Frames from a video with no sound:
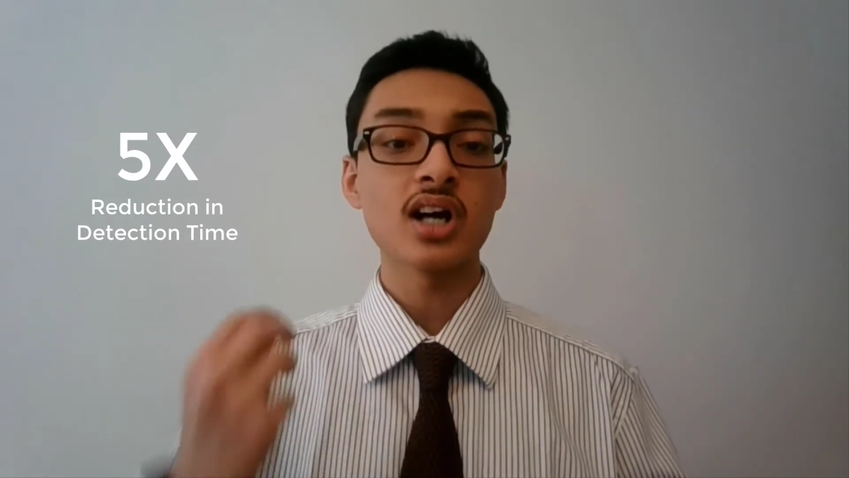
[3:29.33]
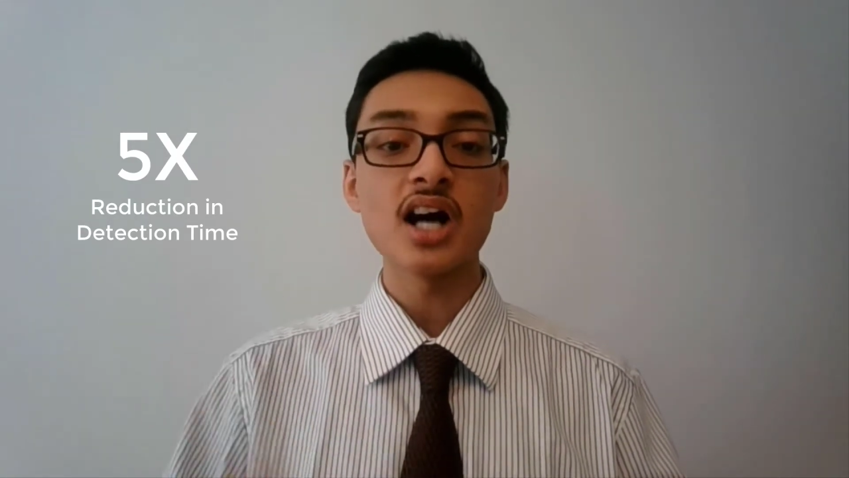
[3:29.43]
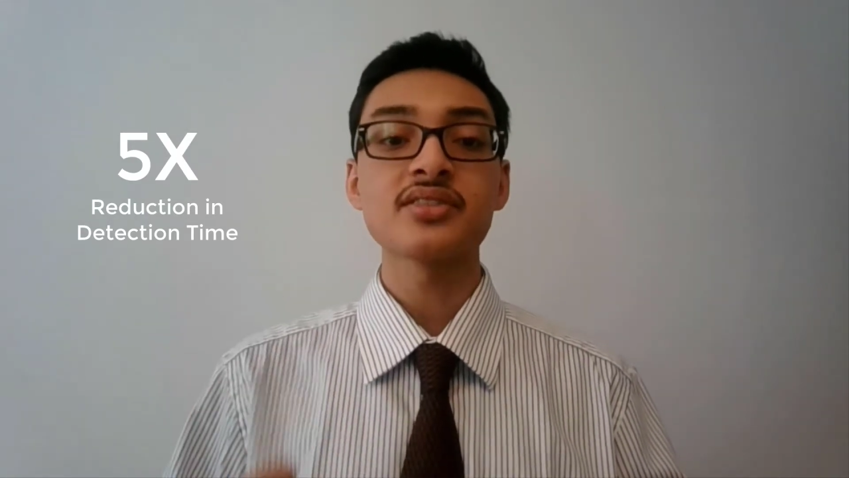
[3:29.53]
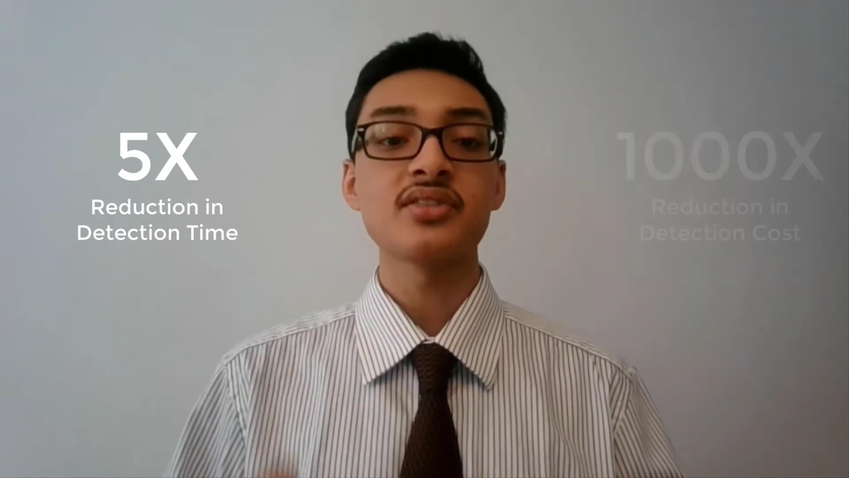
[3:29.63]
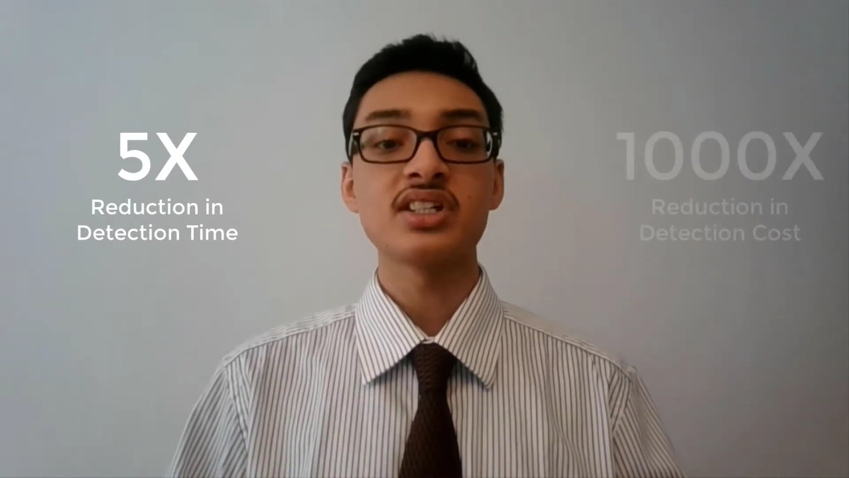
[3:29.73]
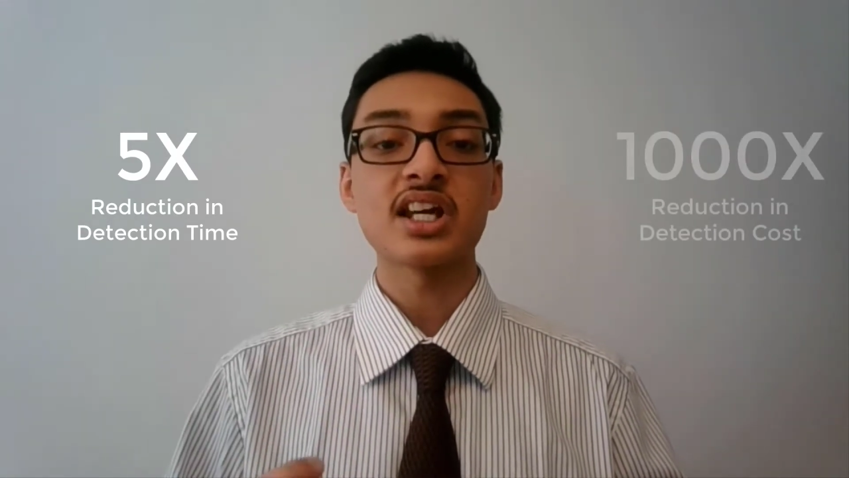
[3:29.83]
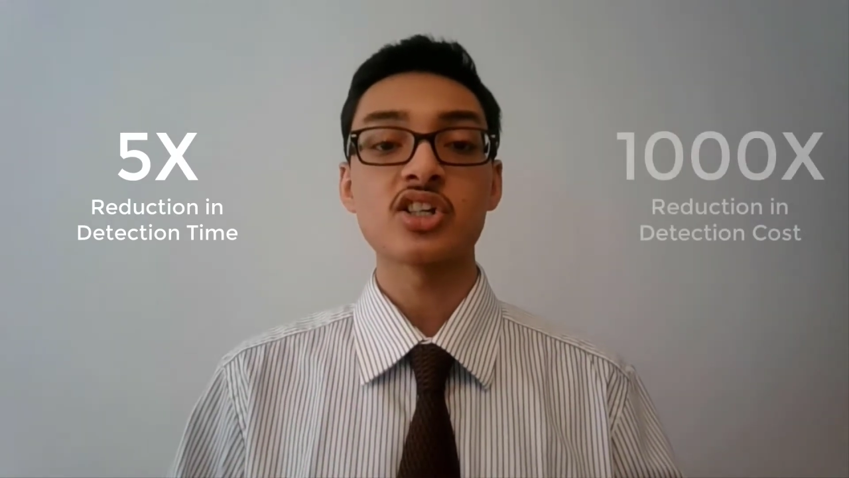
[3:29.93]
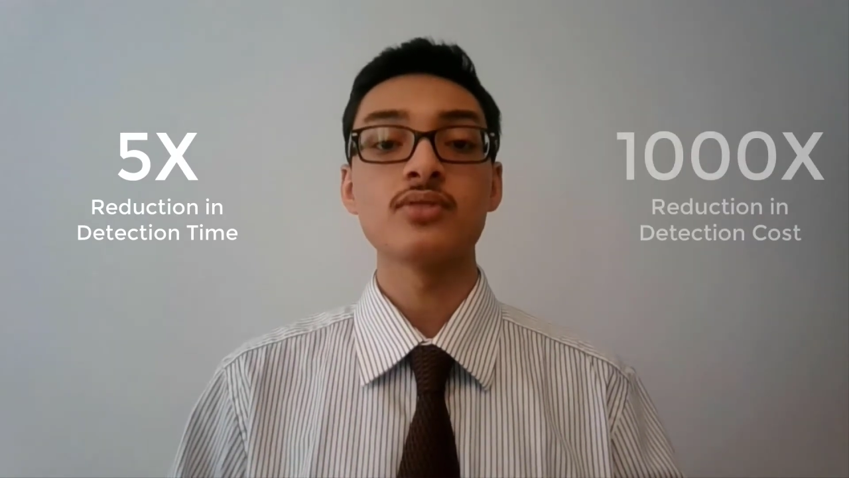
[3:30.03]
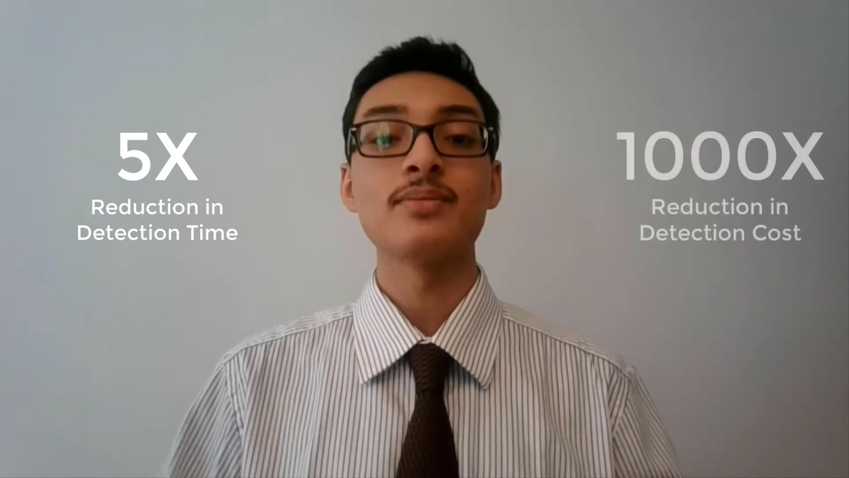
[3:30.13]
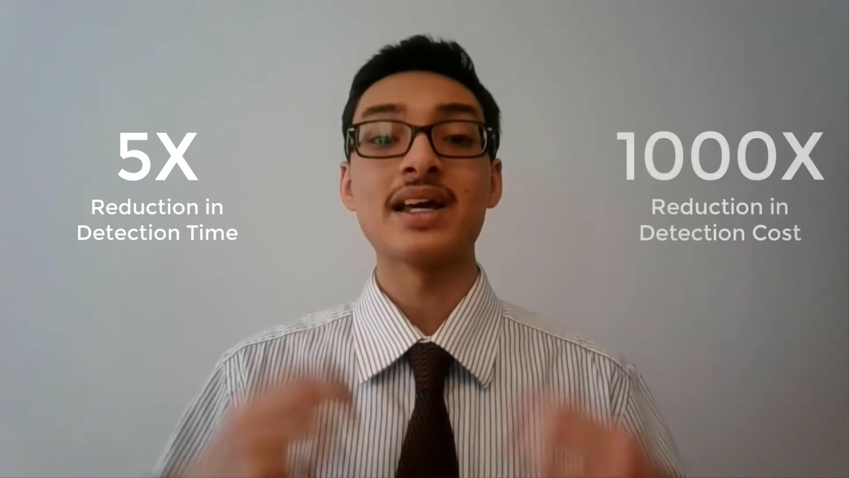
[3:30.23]
of detection
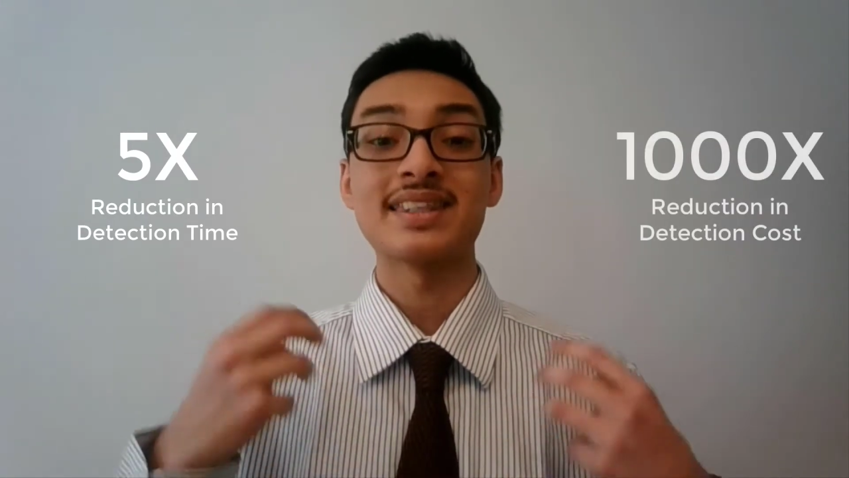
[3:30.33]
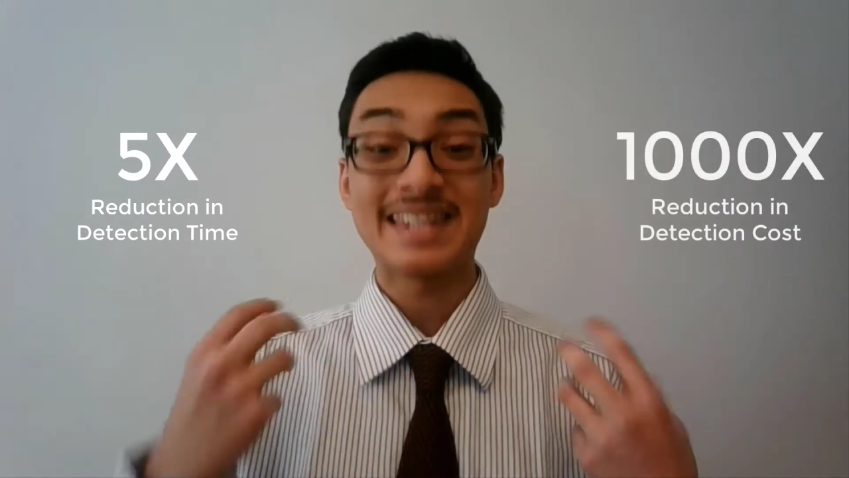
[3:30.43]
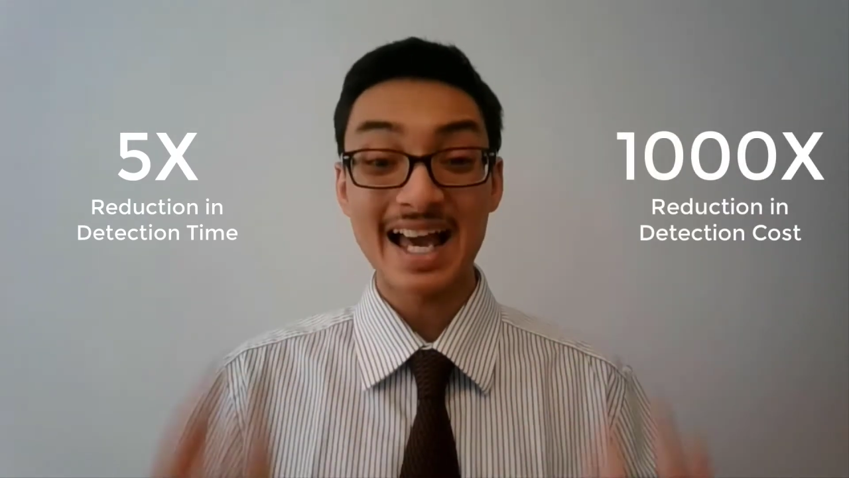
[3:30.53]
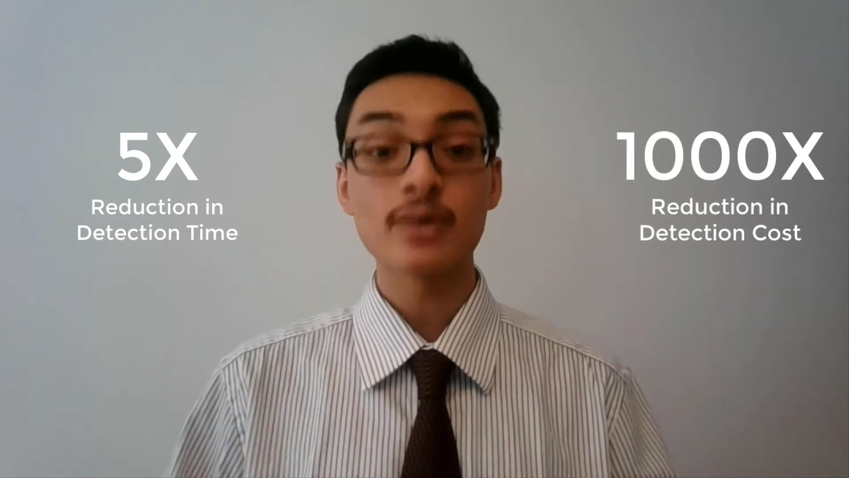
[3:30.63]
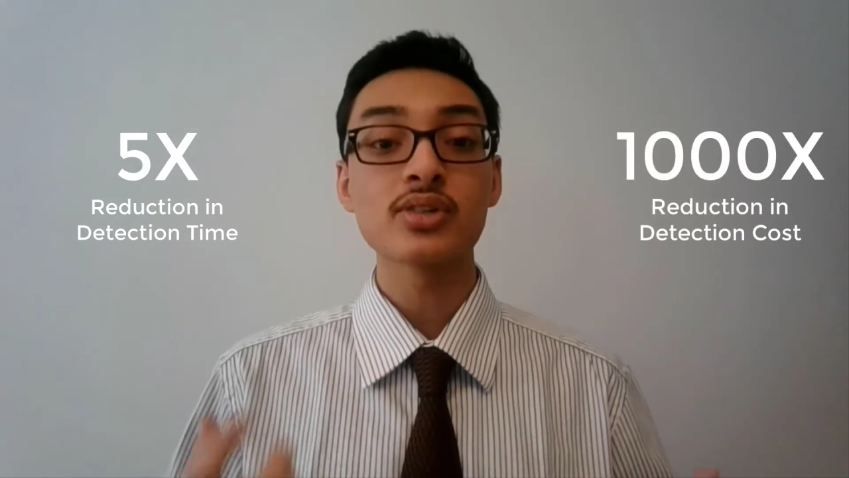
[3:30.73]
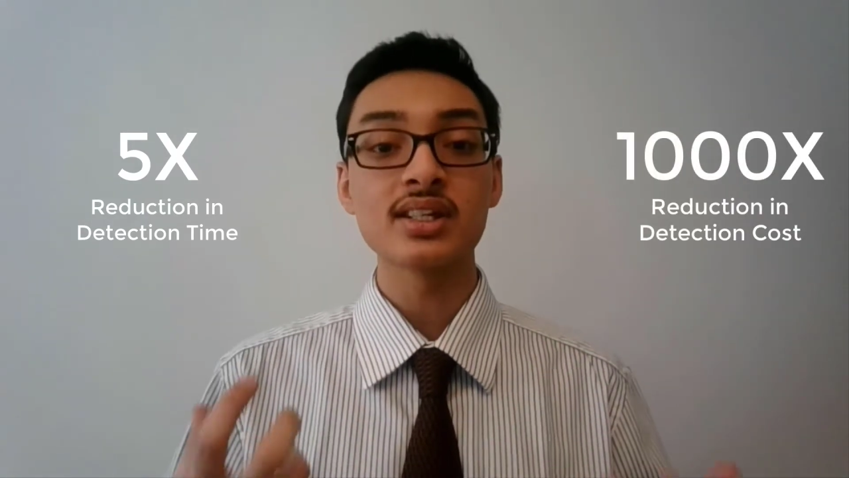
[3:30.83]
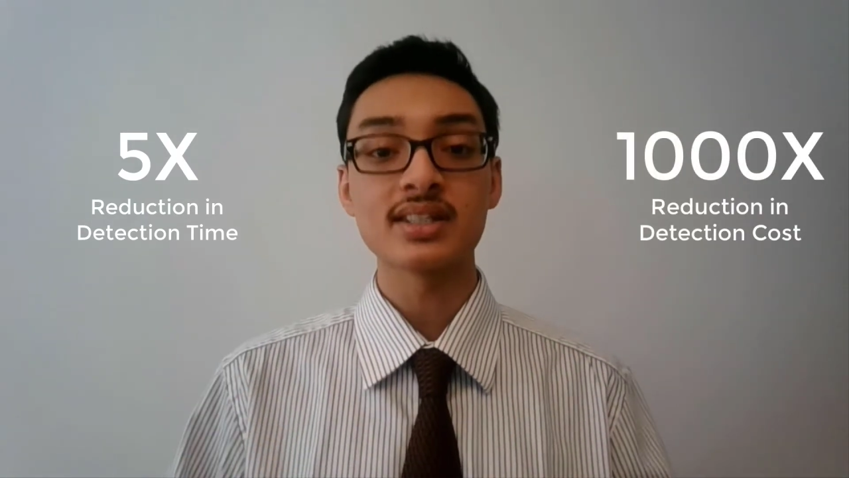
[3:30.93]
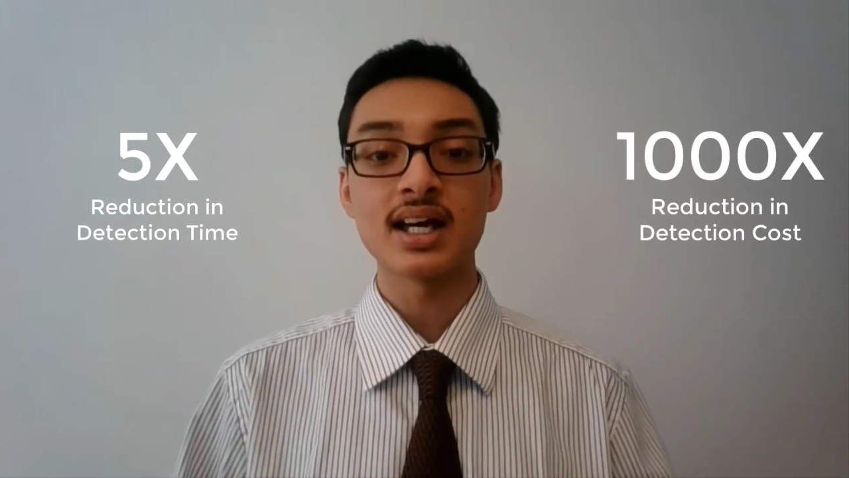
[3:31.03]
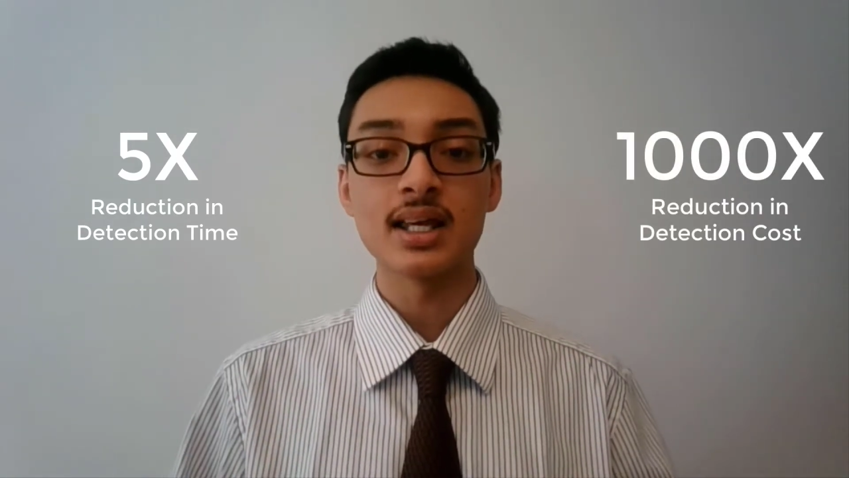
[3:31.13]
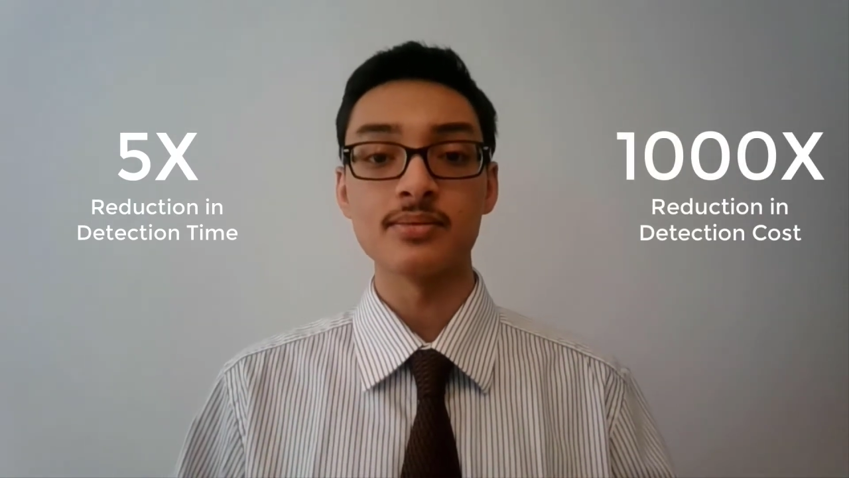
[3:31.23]
by 1,000
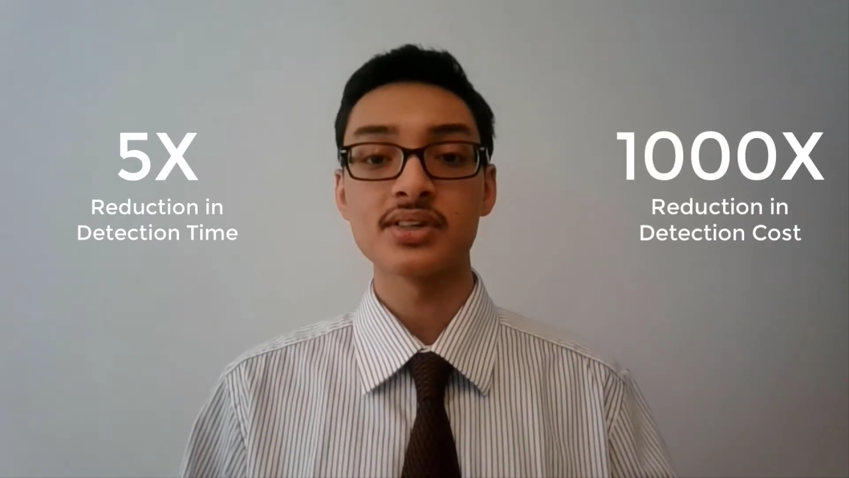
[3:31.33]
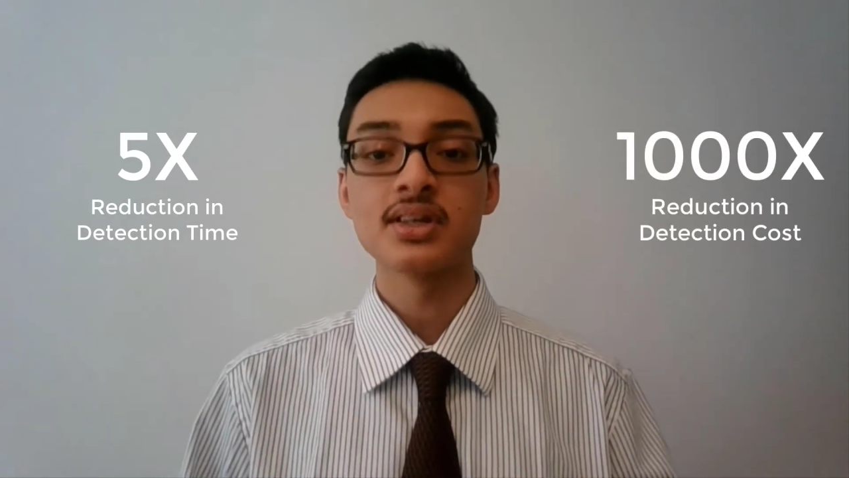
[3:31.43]
times